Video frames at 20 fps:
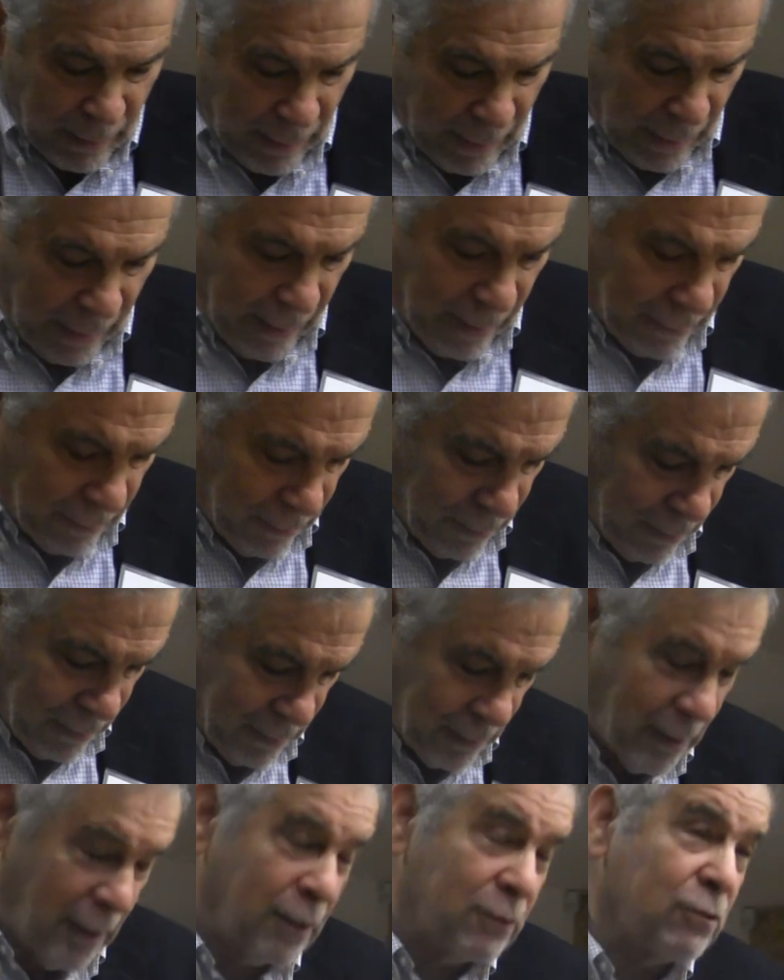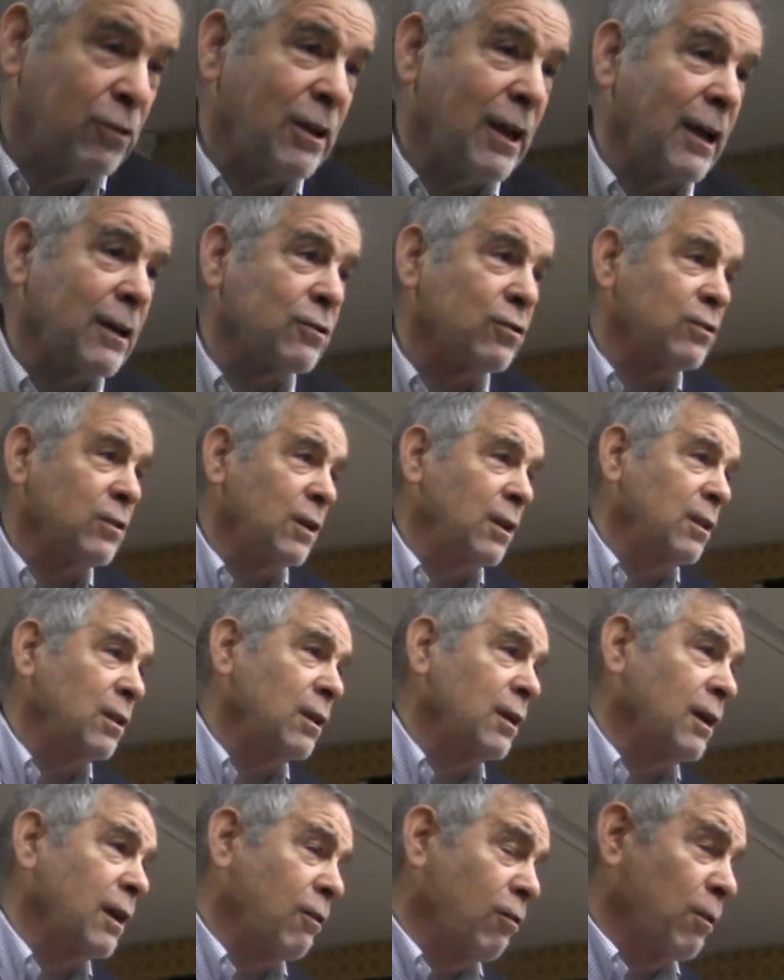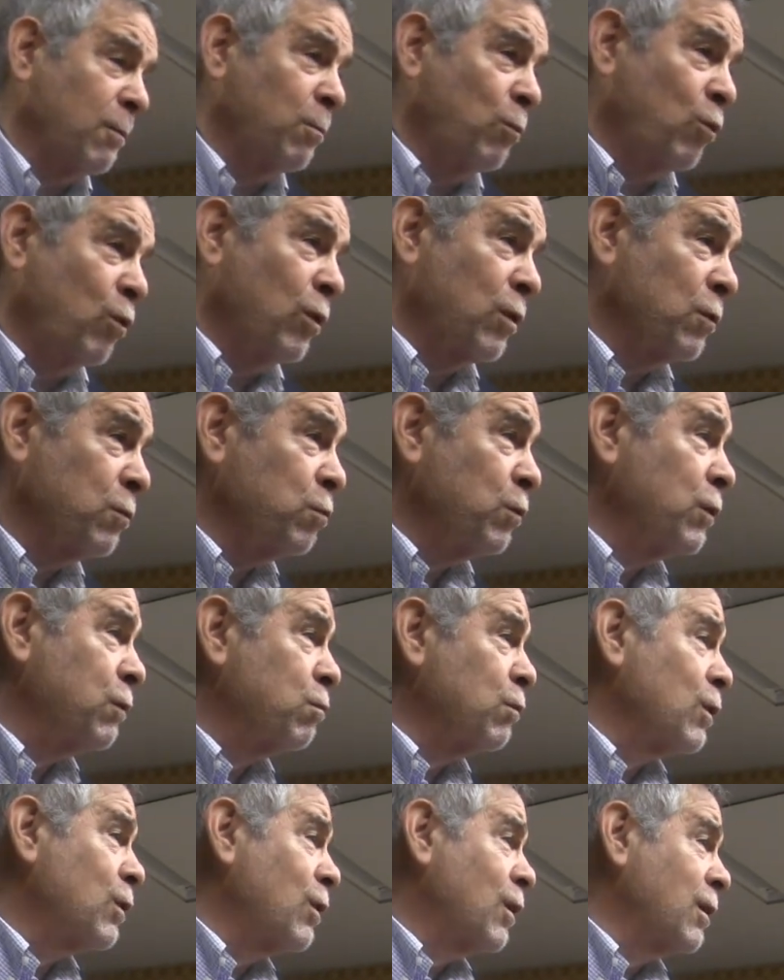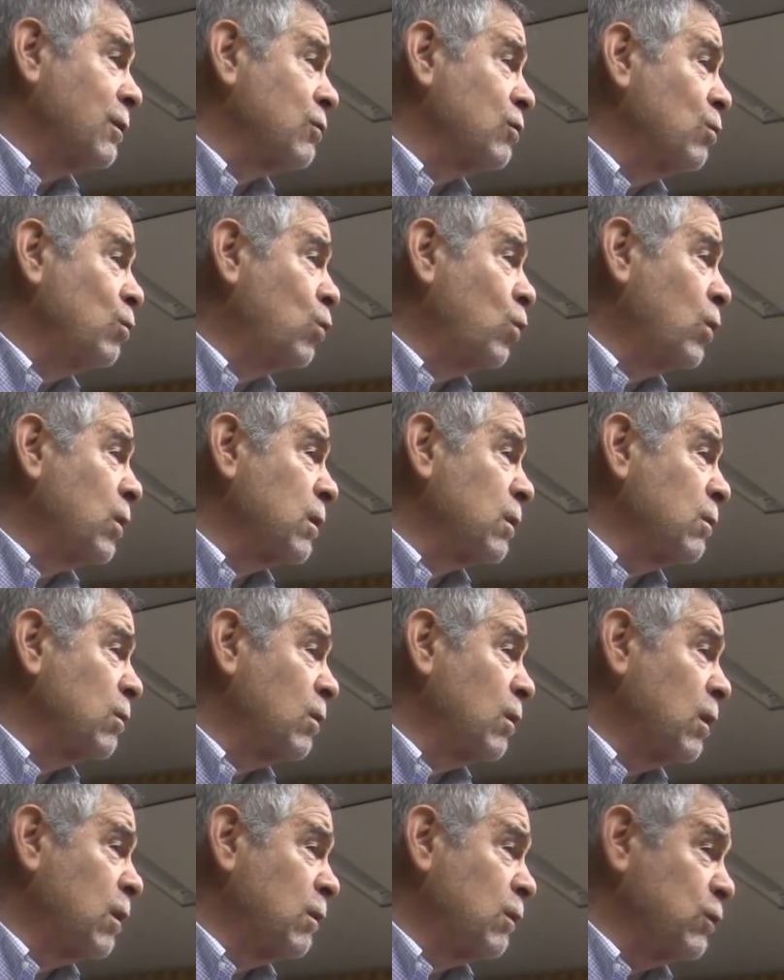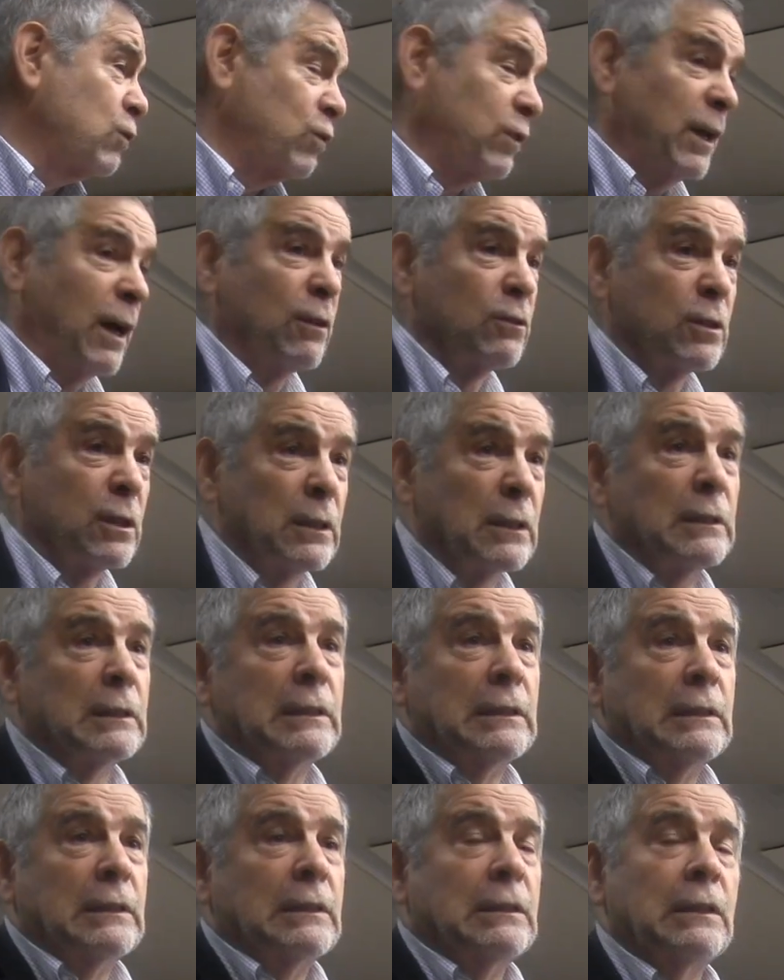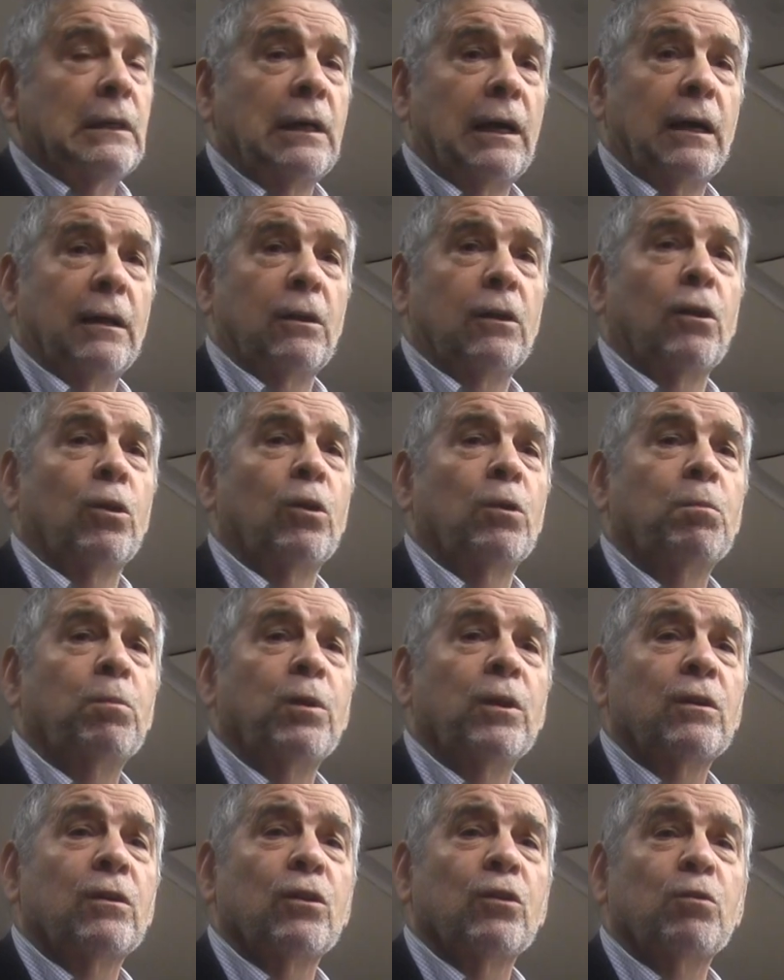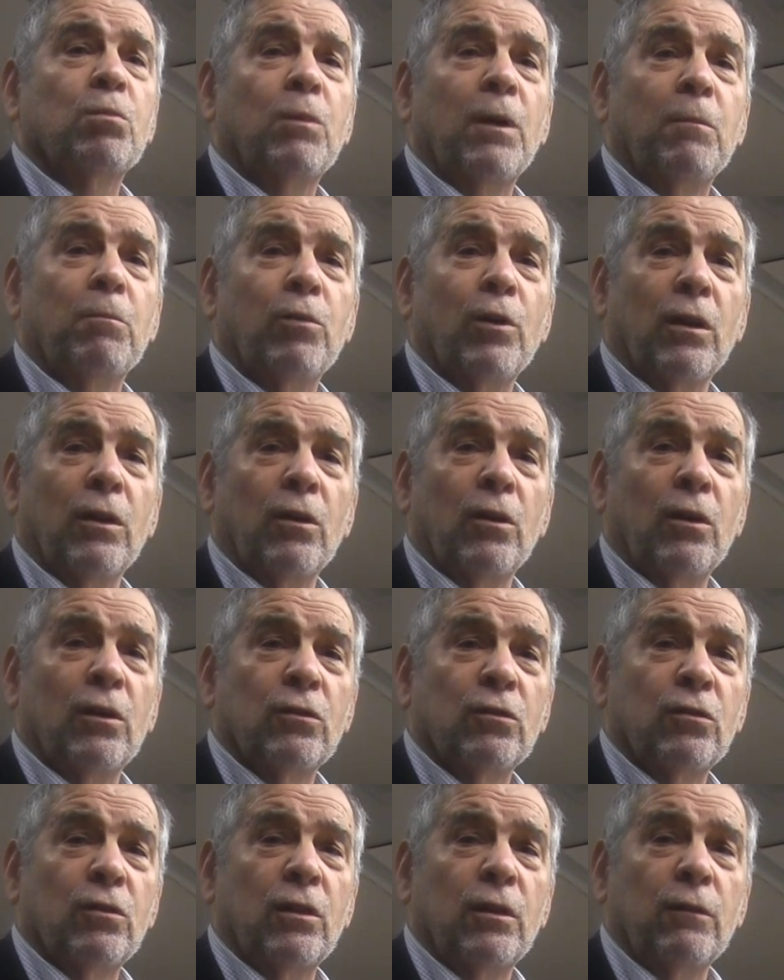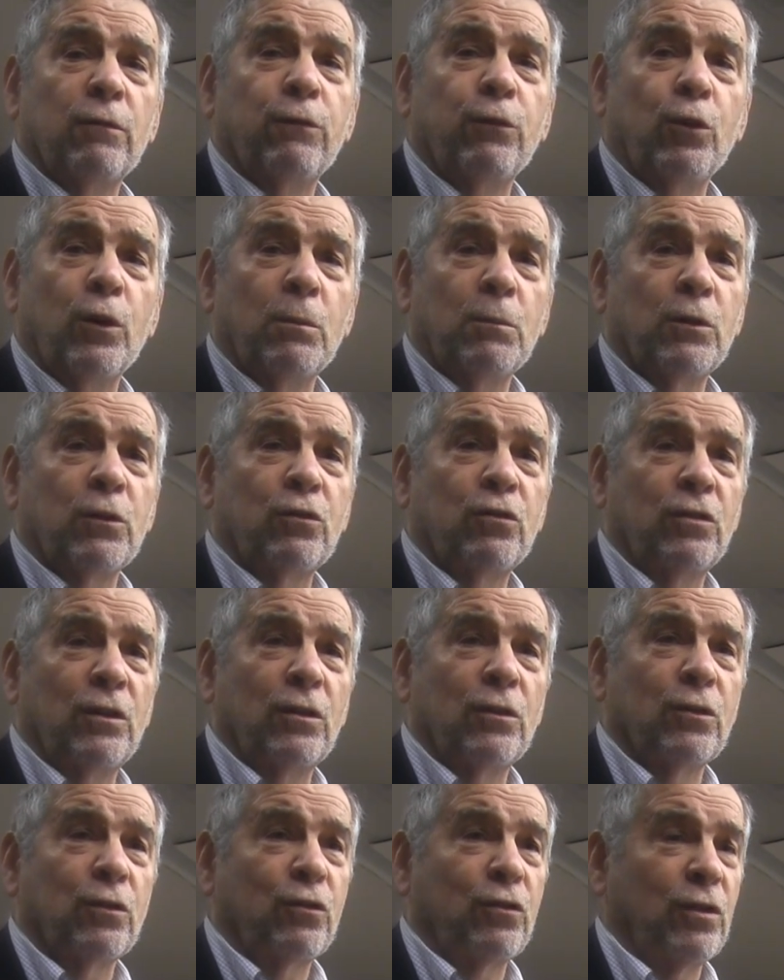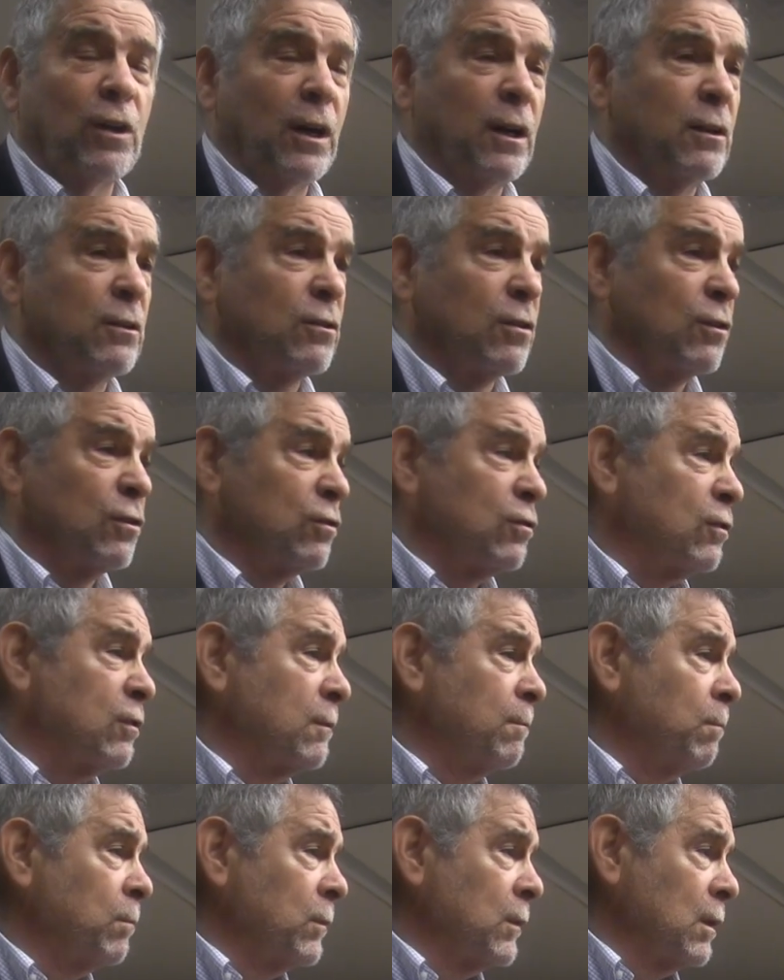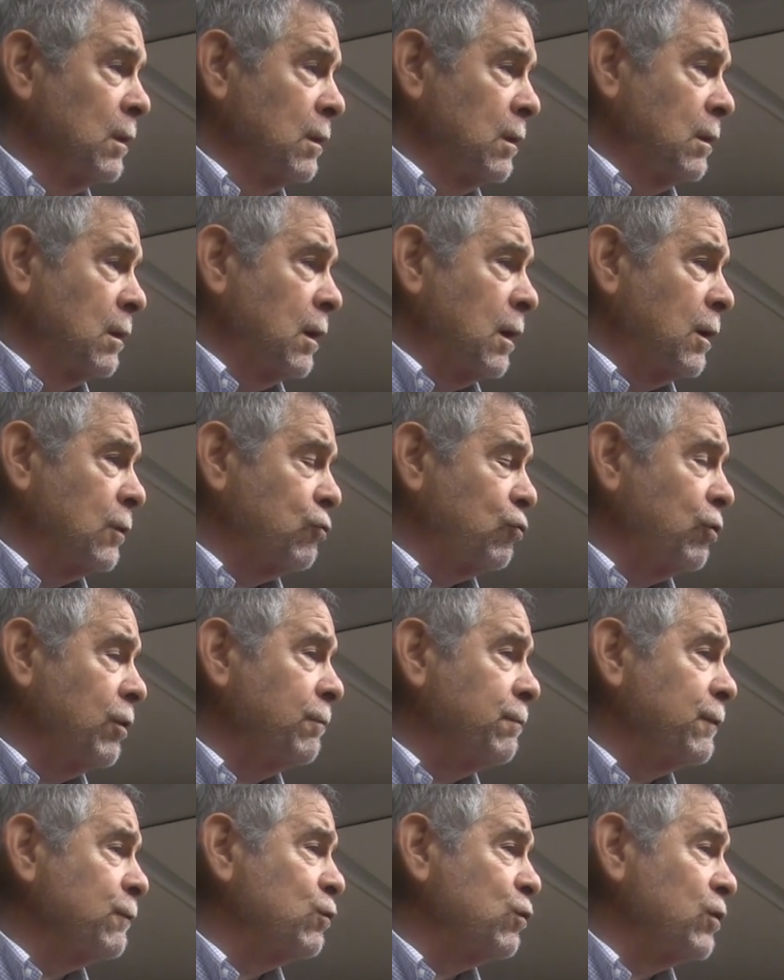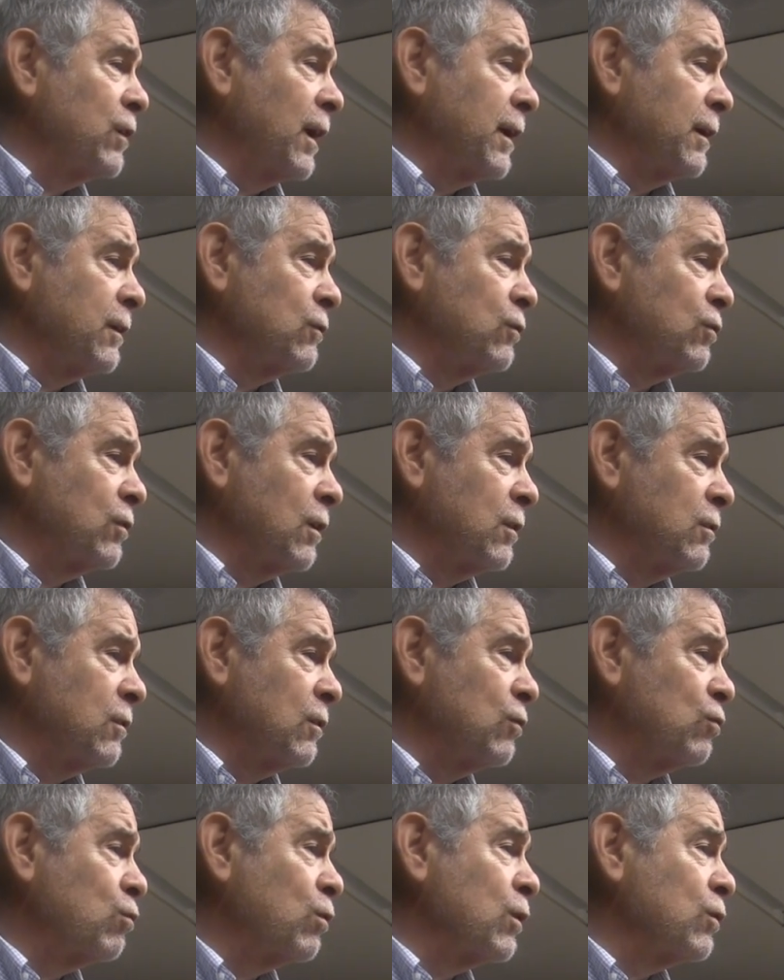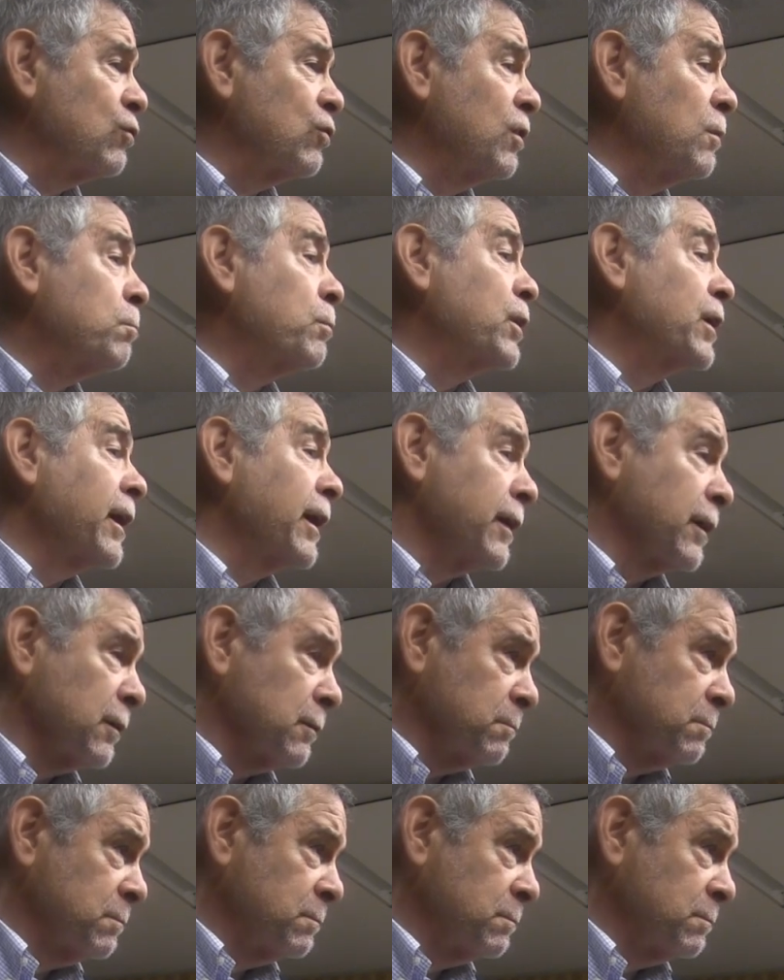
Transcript: and the contacts in the Arab world with regard to water are astounding. I know it because my brother-in-law is the former senior scientist, chief of science at Israel's EPA.